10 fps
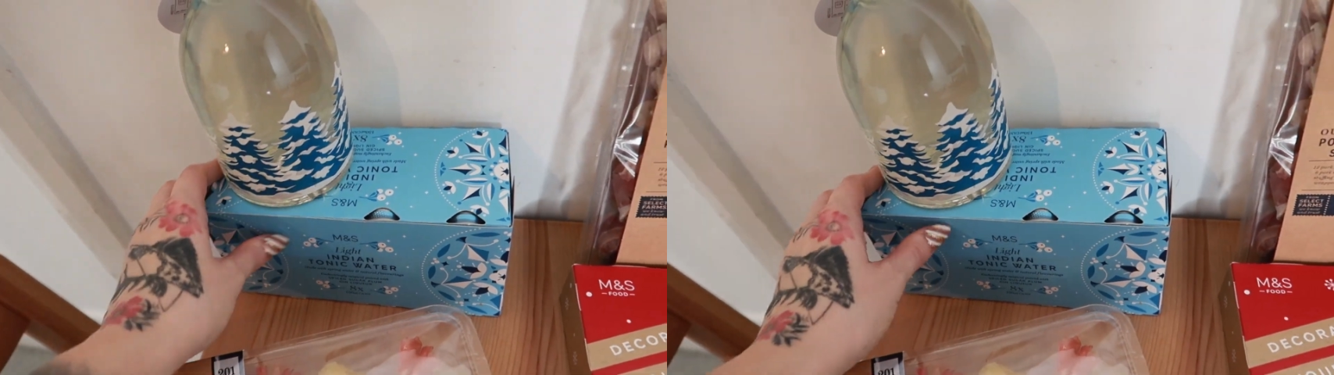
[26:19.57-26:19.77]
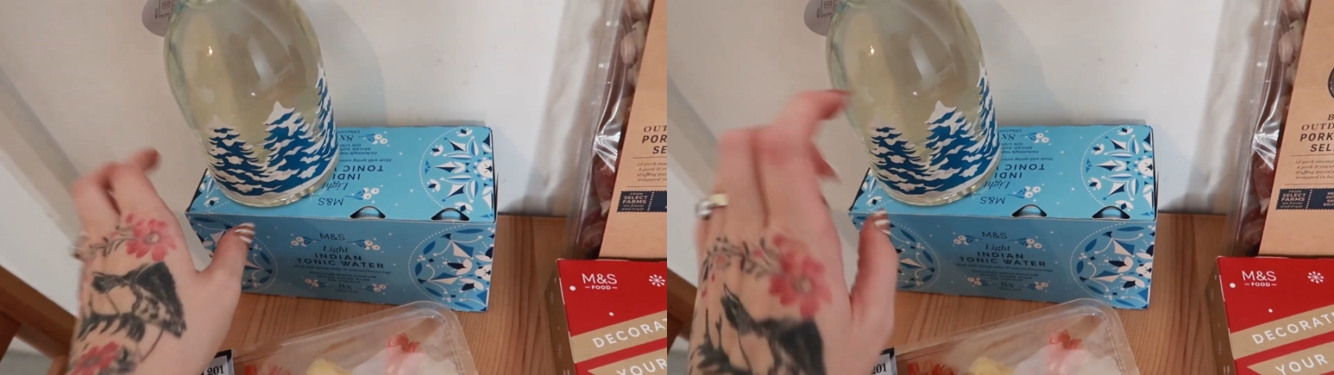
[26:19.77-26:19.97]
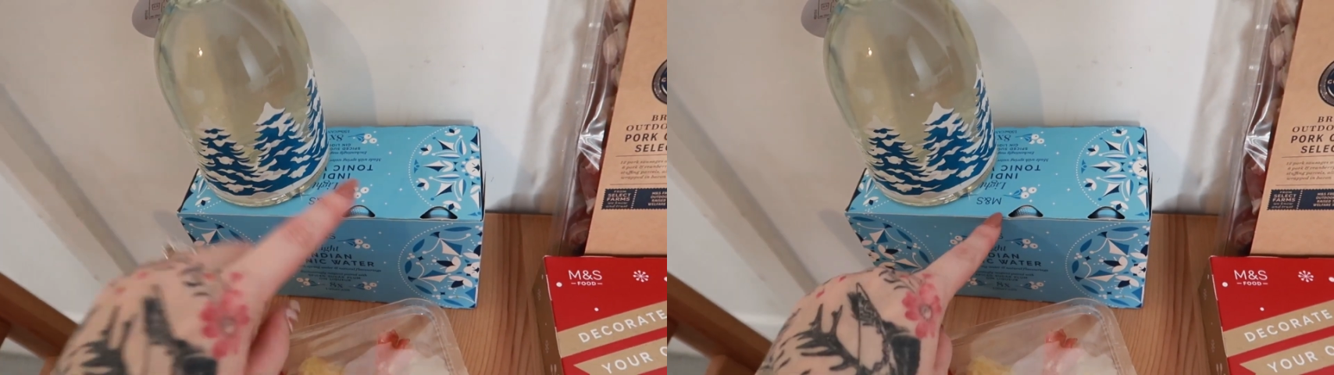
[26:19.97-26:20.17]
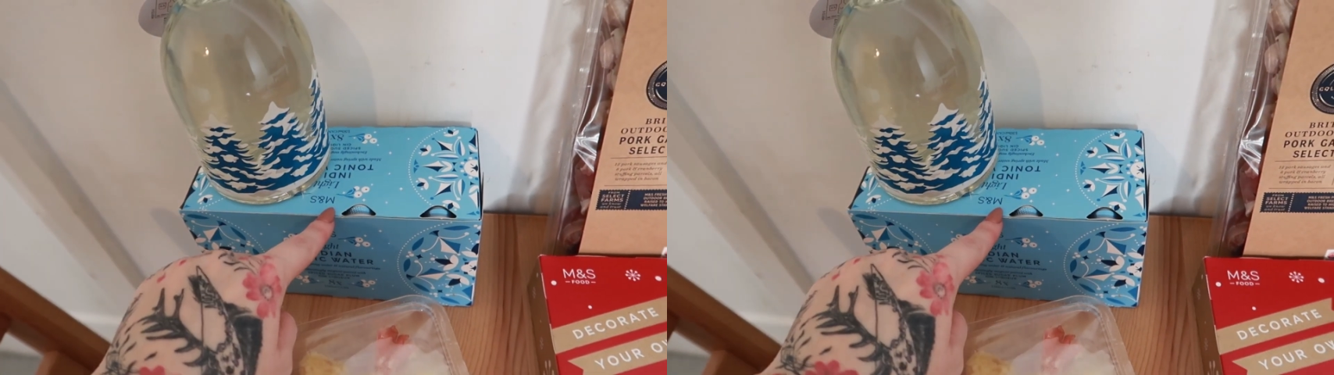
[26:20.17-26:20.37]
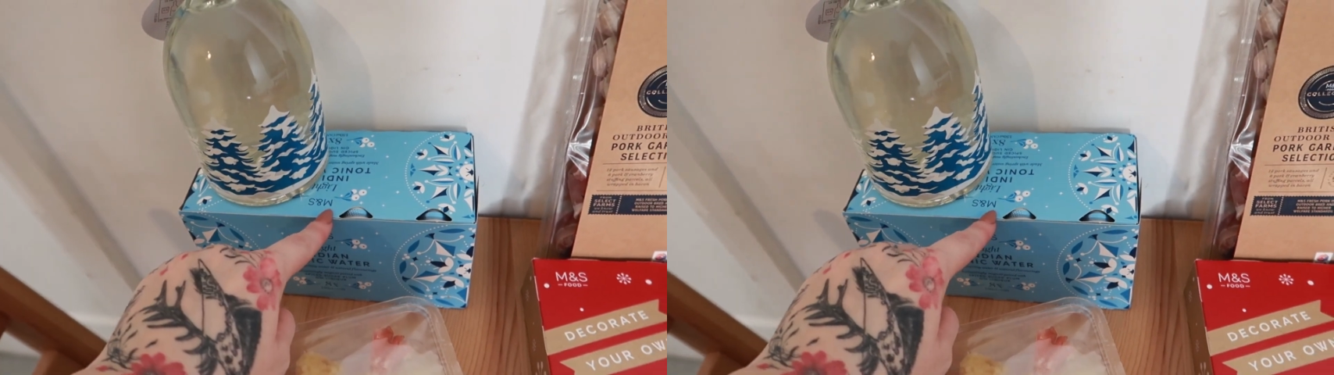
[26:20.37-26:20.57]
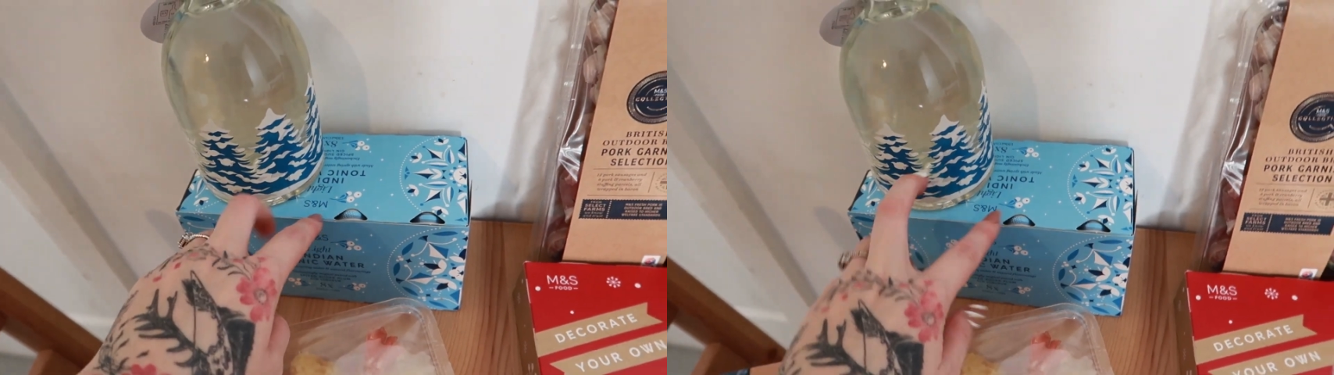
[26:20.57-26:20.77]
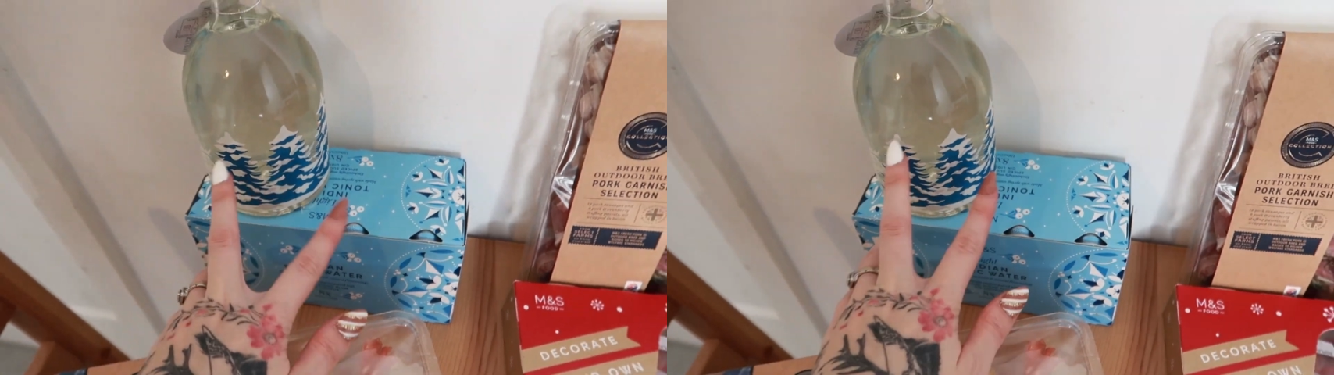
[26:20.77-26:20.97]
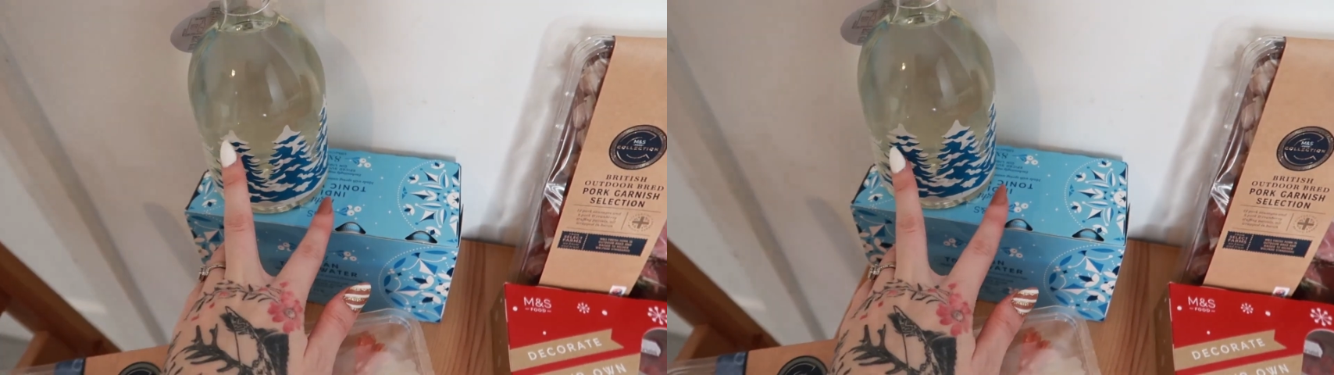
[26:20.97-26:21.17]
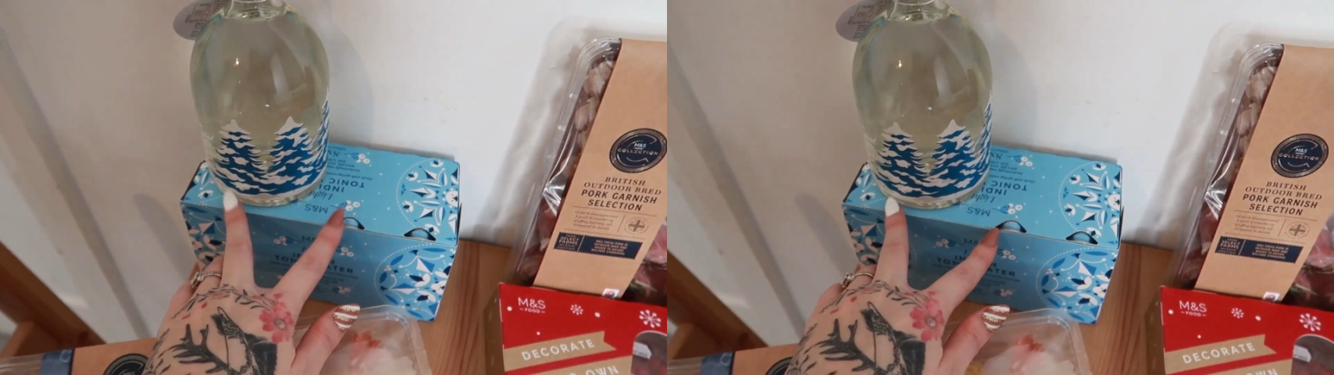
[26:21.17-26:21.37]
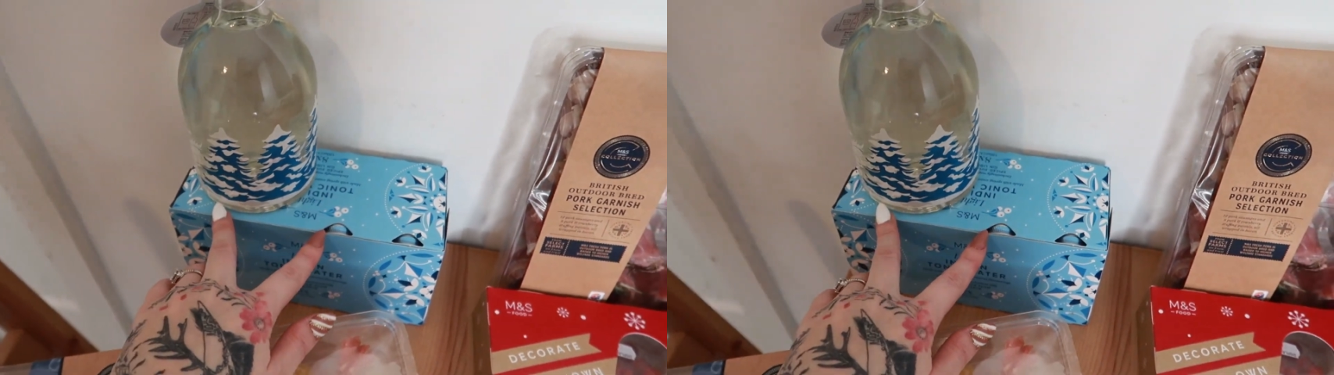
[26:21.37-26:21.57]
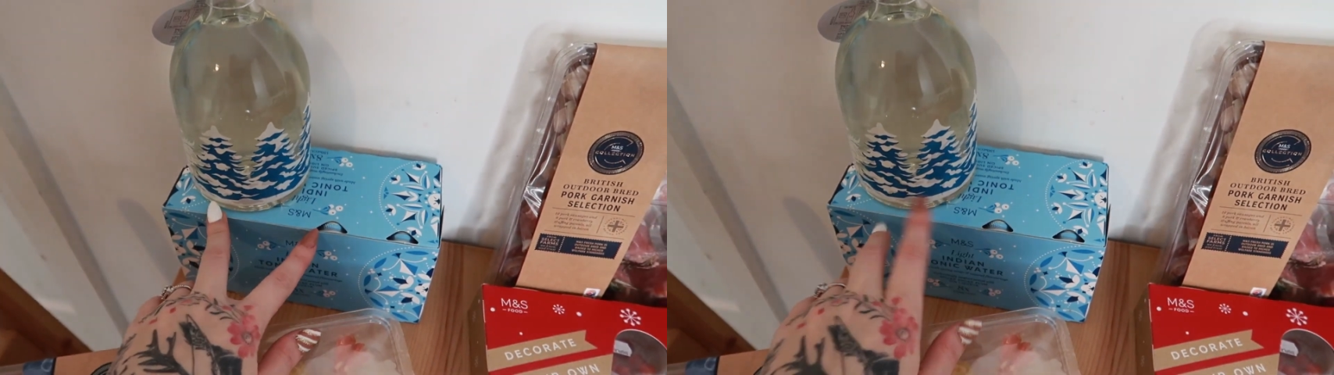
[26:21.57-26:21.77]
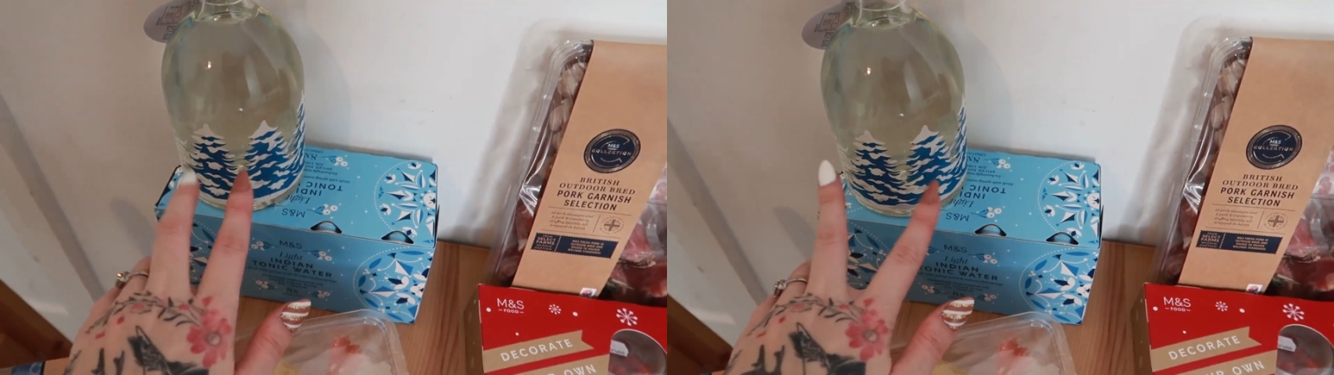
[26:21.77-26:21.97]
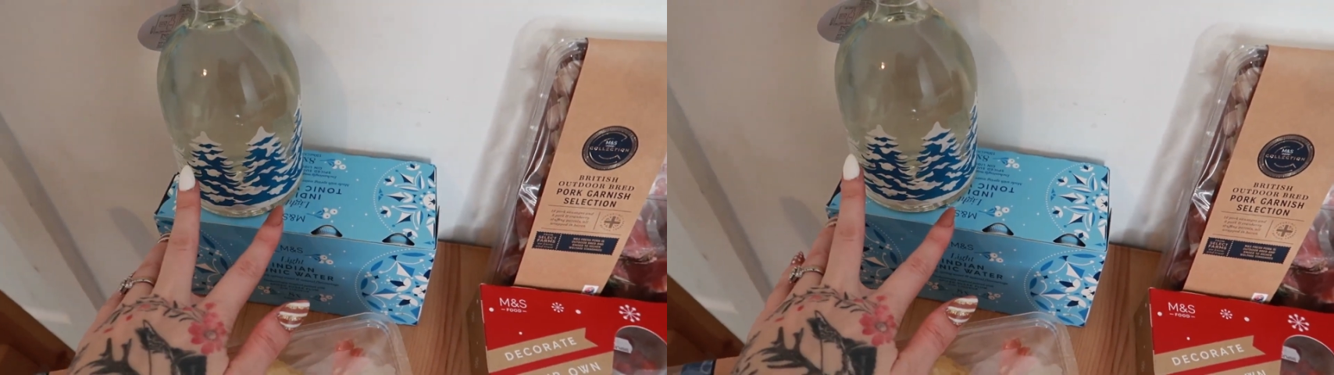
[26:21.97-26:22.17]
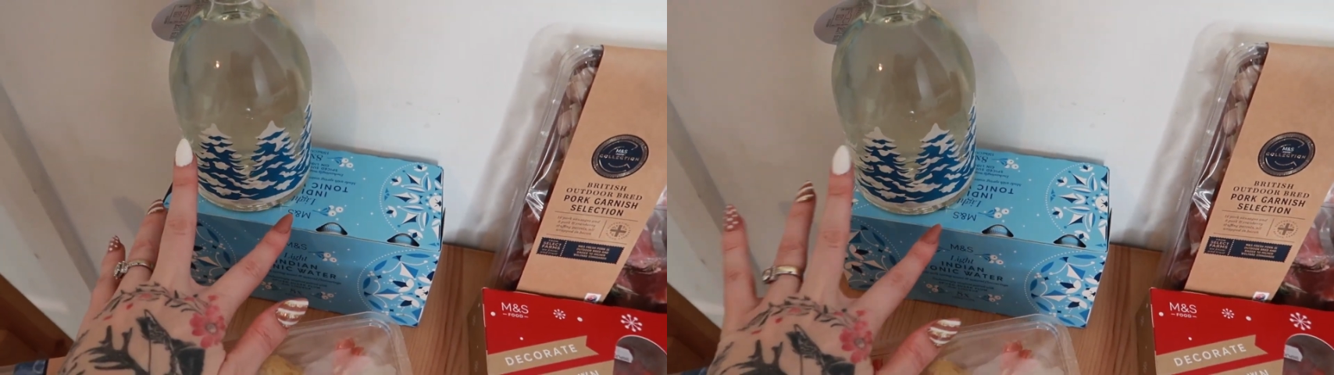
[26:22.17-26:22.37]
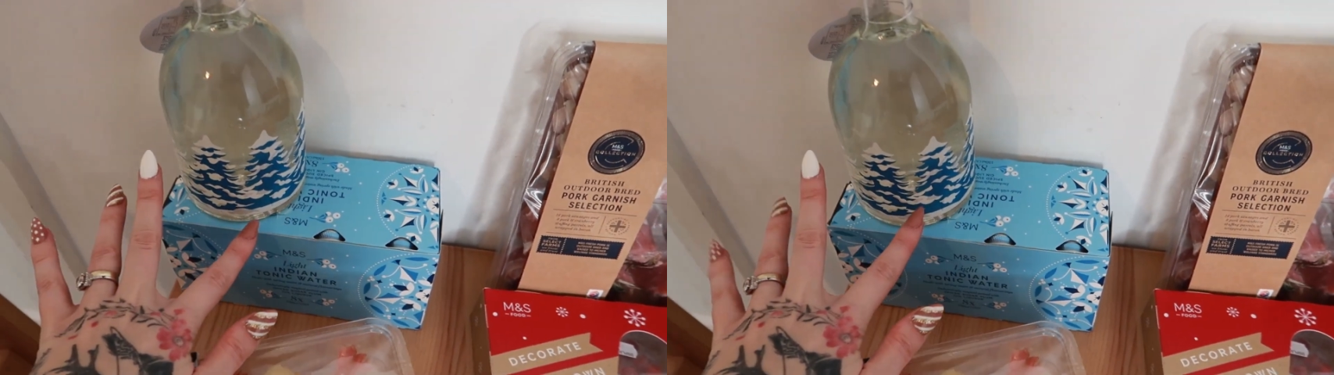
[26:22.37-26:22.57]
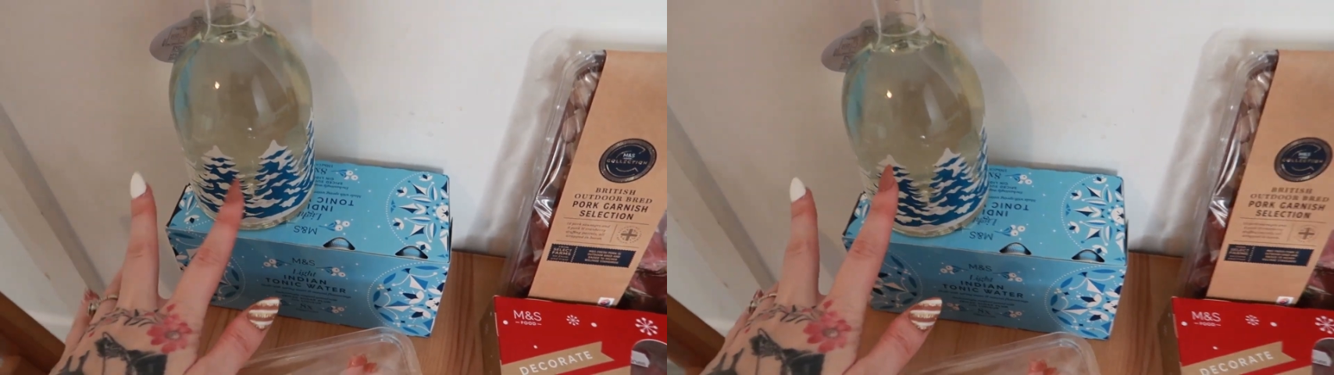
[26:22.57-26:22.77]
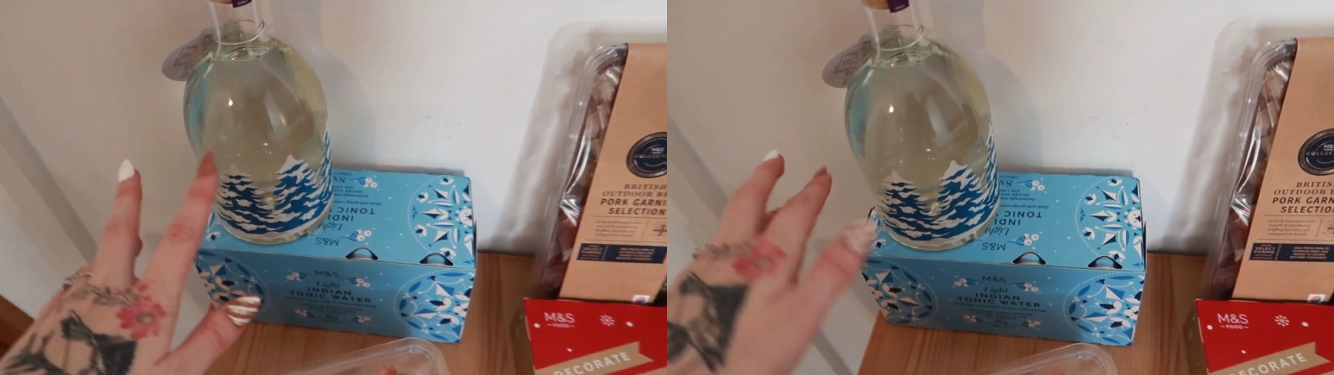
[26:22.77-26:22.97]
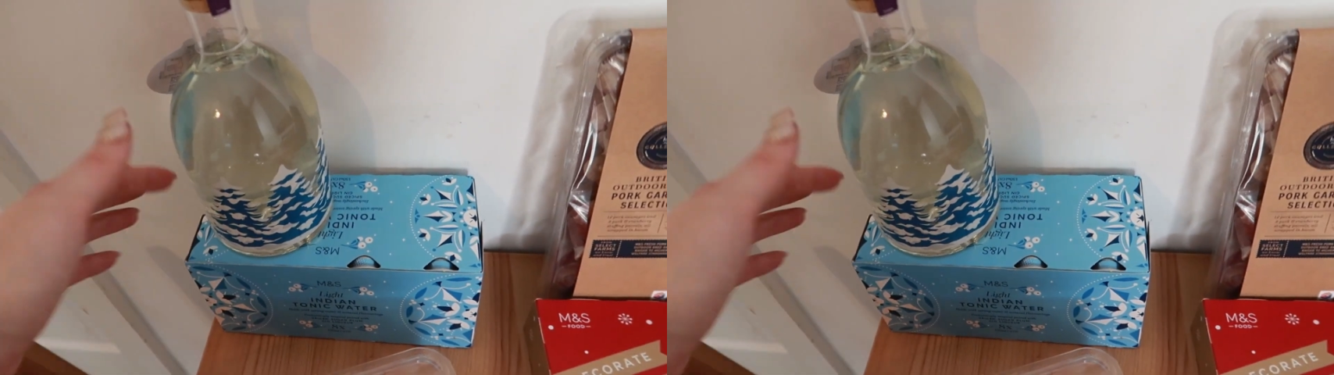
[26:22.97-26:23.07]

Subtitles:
[unreadable: no face in view]